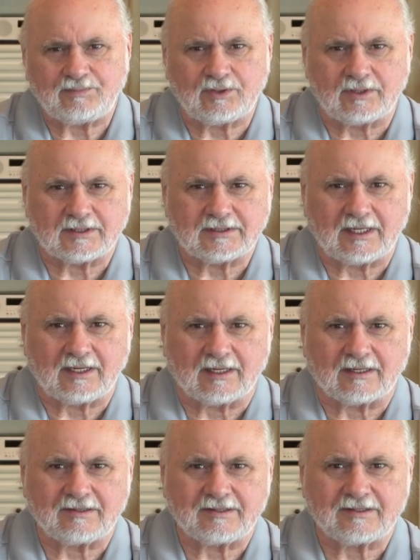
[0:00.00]
put
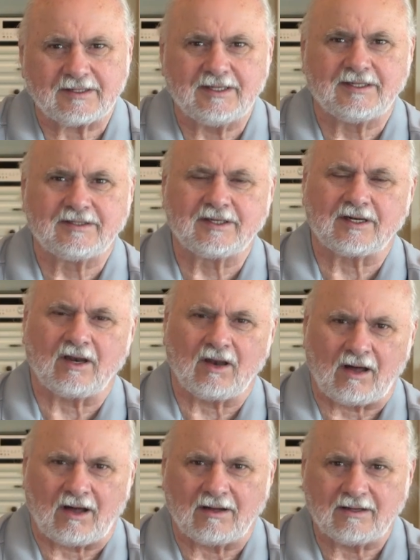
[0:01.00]
us into the
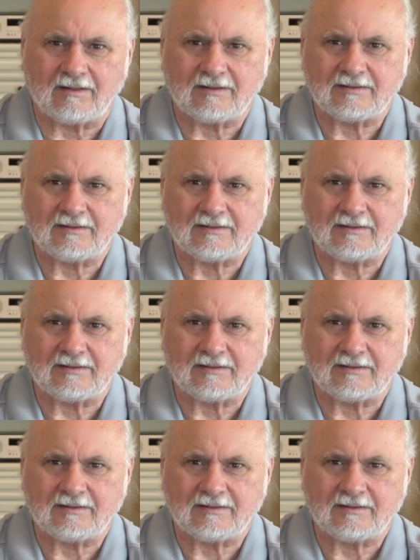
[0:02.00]
law.